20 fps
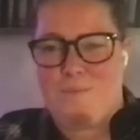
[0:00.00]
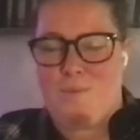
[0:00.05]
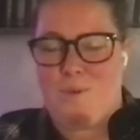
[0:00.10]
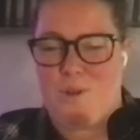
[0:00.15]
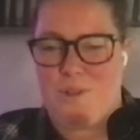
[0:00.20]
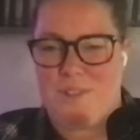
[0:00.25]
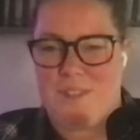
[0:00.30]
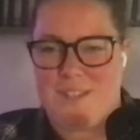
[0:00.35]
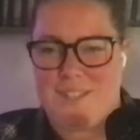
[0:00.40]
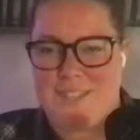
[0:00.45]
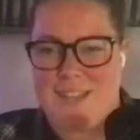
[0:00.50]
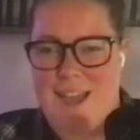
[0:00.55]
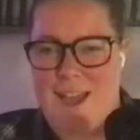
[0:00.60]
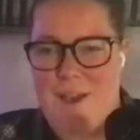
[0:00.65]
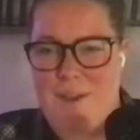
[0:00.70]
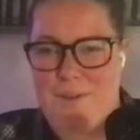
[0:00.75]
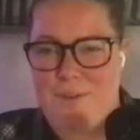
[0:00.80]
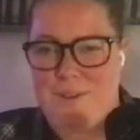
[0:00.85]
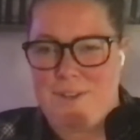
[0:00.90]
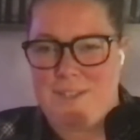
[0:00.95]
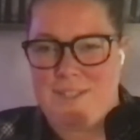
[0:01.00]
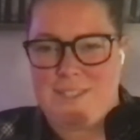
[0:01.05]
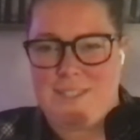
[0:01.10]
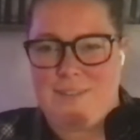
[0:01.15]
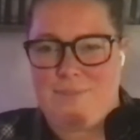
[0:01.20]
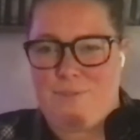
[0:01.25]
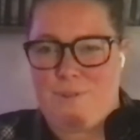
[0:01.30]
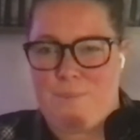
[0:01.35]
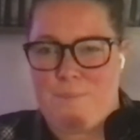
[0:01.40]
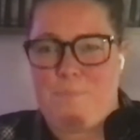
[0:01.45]
Roll this out in
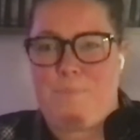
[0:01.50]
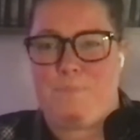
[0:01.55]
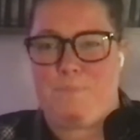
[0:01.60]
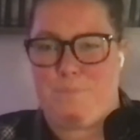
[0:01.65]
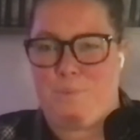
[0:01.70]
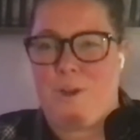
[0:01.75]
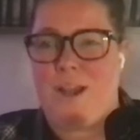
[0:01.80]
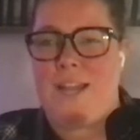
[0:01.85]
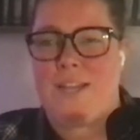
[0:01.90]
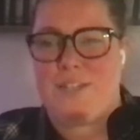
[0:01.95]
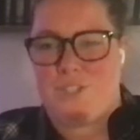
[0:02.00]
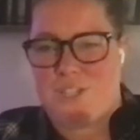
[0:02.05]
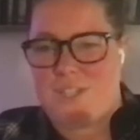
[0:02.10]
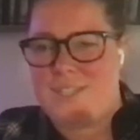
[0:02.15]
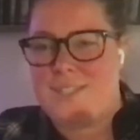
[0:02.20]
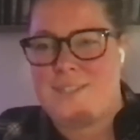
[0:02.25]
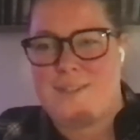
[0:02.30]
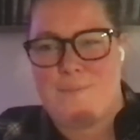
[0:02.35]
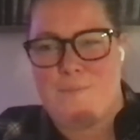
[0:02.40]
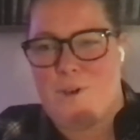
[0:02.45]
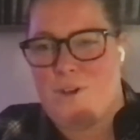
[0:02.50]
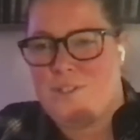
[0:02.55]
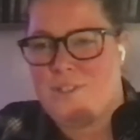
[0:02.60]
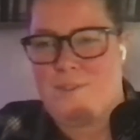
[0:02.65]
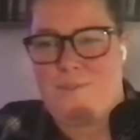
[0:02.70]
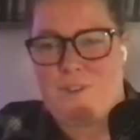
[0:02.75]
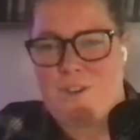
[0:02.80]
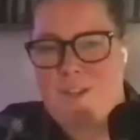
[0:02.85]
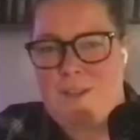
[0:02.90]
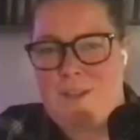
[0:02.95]
different branches and
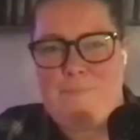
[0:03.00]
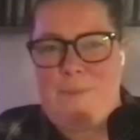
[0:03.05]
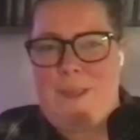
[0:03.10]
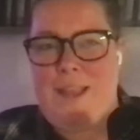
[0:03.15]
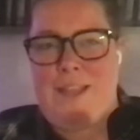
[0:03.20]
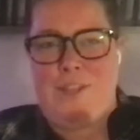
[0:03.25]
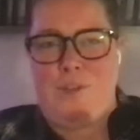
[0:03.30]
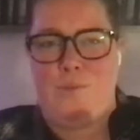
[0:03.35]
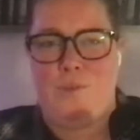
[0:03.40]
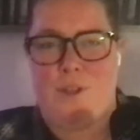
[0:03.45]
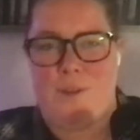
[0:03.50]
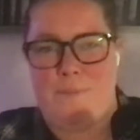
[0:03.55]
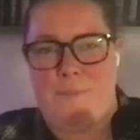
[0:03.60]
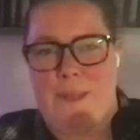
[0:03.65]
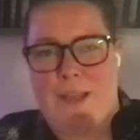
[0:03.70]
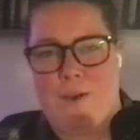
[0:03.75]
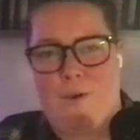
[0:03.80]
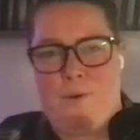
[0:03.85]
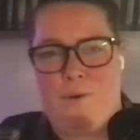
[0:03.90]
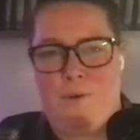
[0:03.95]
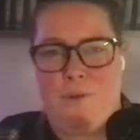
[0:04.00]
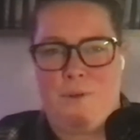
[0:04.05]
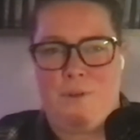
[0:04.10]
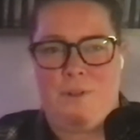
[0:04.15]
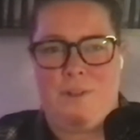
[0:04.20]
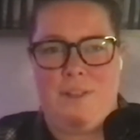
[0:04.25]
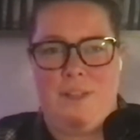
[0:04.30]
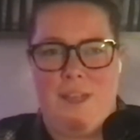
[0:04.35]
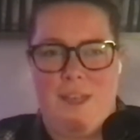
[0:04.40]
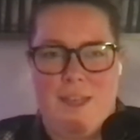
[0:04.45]
multiverse, and you could make a
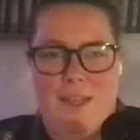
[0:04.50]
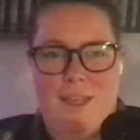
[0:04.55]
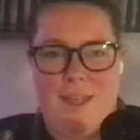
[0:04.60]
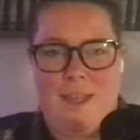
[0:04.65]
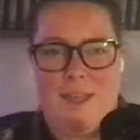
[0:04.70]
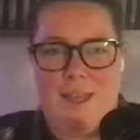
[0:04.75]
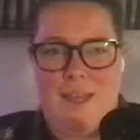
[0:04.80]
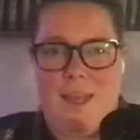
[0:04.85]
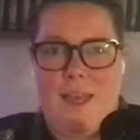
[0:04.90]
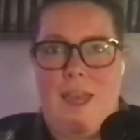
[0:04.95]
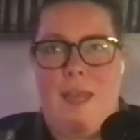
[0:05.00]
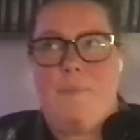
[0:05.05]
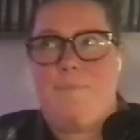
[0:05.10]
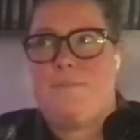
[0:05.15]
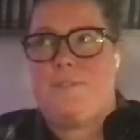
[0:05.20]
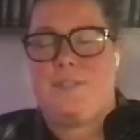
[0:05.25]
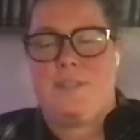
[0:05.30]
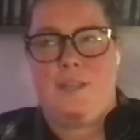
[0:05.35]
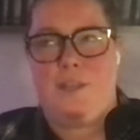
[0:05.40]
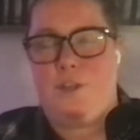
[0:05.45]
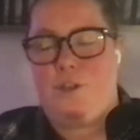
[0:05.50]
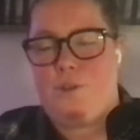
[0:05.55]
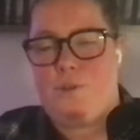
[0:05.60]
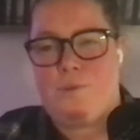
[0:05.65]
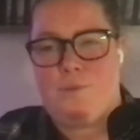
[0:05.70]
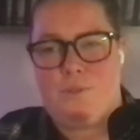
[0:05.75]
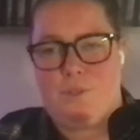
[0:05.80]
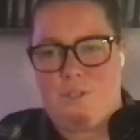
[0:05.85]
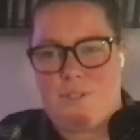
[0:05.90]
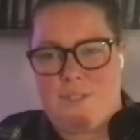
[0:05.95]
whole
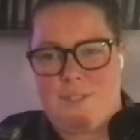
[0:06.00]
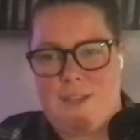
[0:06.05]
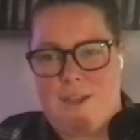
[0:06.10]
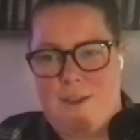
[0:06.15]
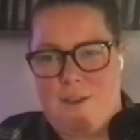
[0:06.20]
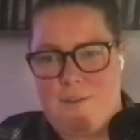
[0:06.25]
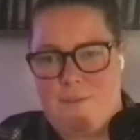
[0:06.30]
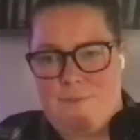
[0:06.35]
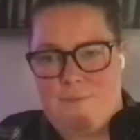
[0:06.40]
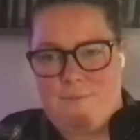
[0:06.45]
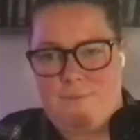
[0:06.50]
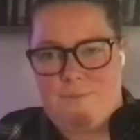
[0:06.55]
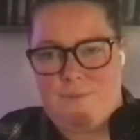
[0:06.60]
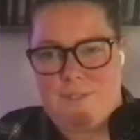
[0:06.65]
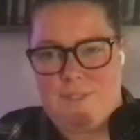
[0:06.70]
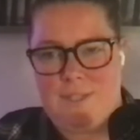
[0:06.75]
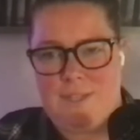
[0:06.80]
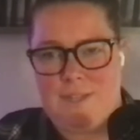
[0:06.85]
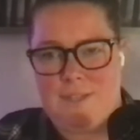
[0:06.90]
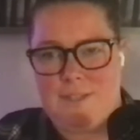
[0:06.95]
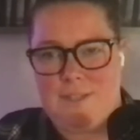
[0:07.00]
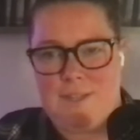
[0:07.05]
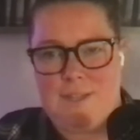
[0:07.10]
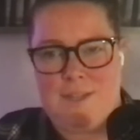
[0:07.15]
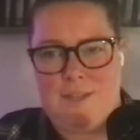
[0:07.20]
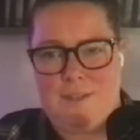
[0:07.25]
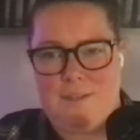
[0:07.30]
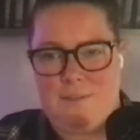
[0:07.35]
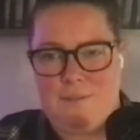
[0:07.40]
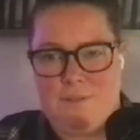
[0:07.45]
MCU just out of
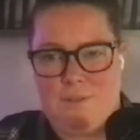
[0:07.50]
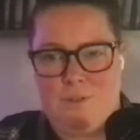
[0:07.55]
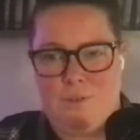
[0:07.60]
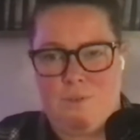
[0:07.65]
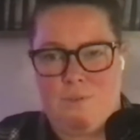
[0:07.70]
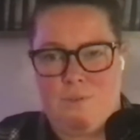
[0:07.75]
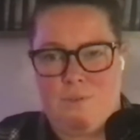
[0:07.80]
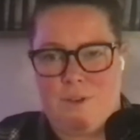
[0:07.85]
D&D universe.